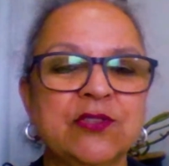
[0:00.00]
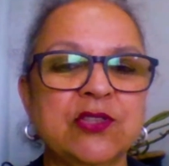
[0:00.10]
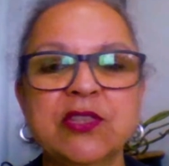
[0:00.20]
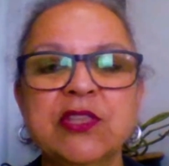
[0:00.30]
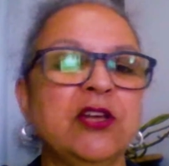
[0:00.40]

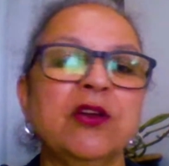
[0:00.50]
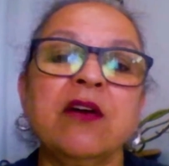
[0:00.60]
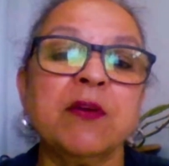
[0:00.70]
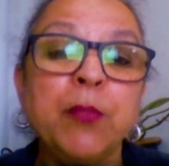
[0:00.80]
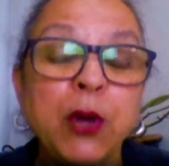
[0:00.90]
they don't
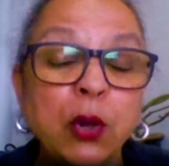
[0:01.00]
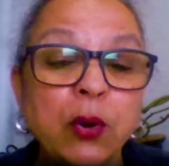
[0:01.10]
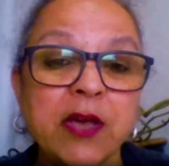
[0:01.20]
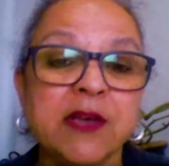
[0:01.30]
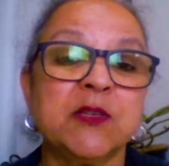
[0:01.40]
have
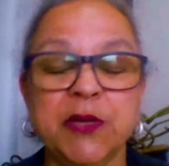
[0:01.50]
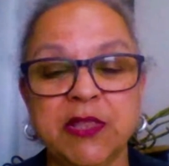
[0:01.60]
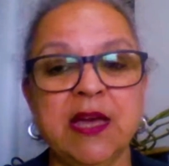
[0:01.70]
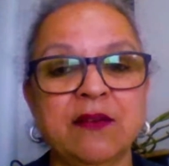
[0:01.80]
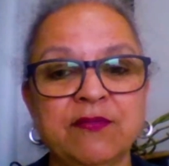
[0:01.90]
employers, but
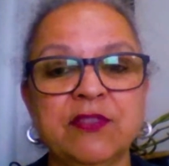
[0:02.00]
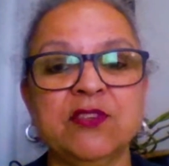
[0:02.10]
they have the